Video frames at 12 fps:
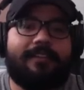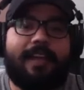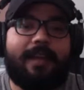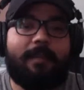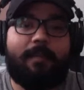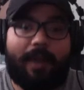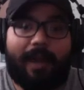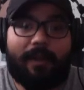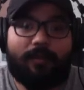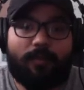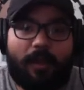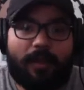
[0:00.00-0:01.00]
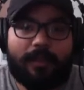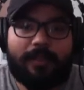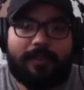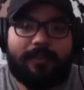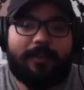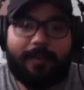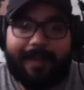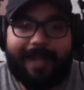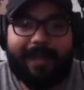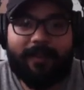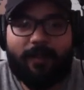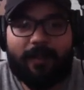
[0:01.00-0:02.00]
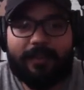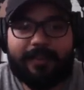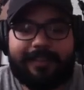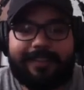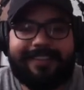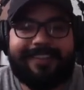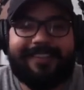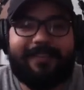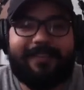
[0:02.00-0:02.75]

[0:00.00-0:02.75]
not a brown wallet or a black wallet with,